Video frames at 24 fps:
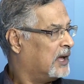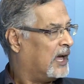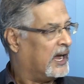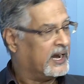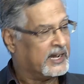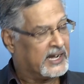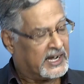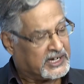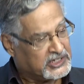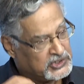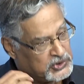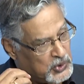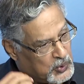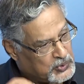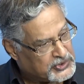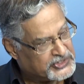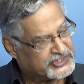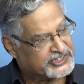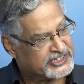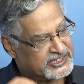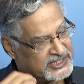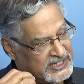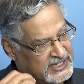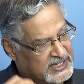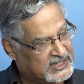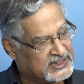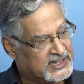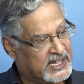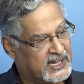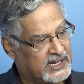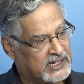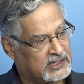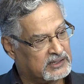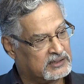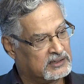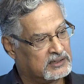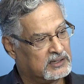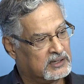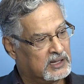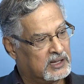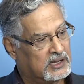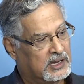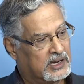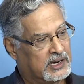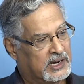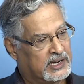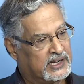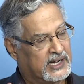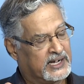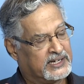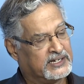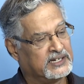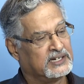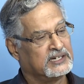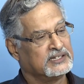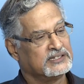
And I don't see that, and I